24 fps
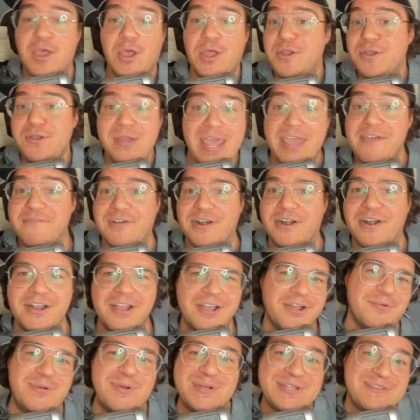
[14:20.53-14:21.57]
Never.
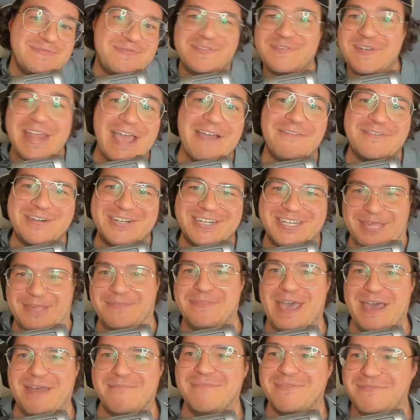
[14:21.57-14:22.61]
We've never done
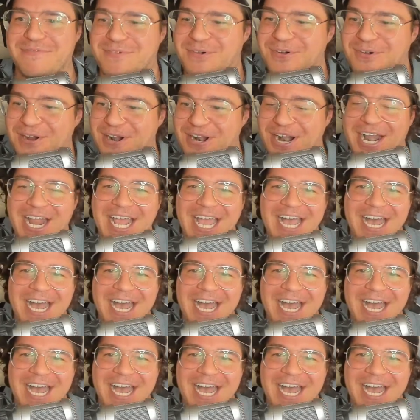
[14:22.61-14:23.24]
that before.